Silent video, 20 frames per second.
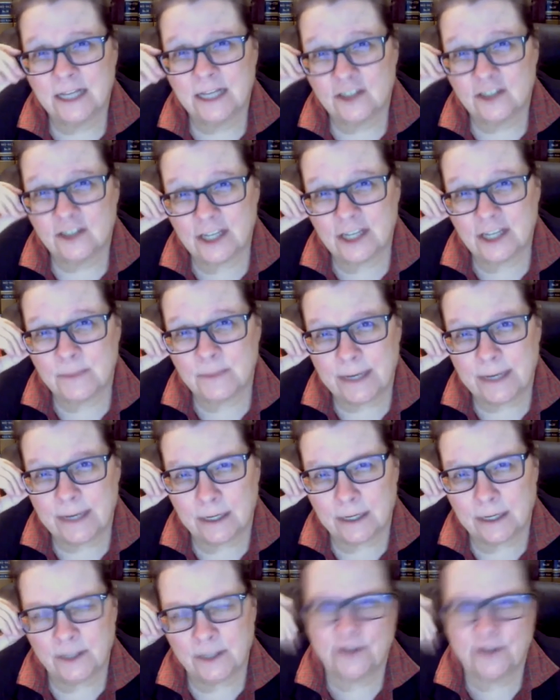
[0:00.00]
just
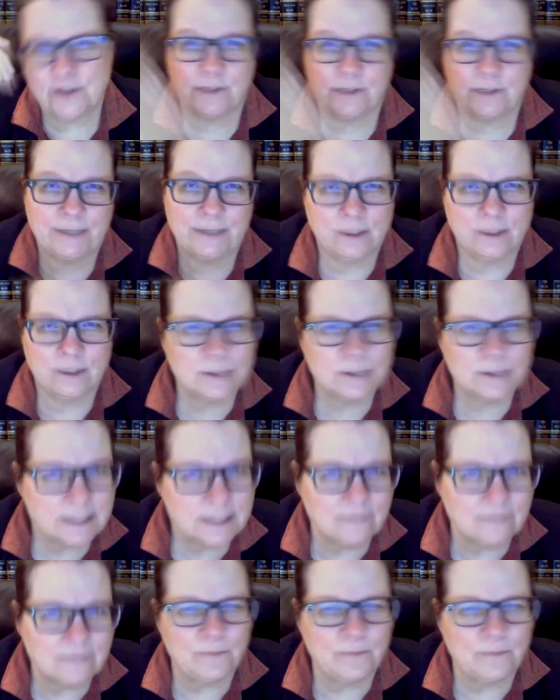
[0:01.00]
because you do a notice
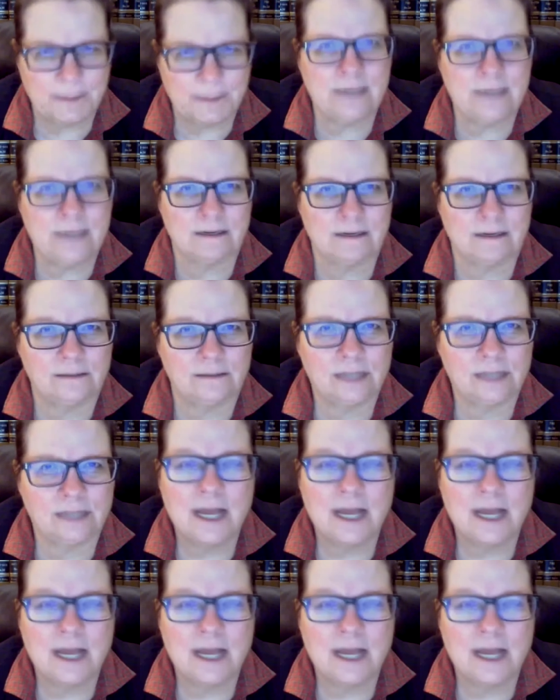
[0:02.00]
of appeal,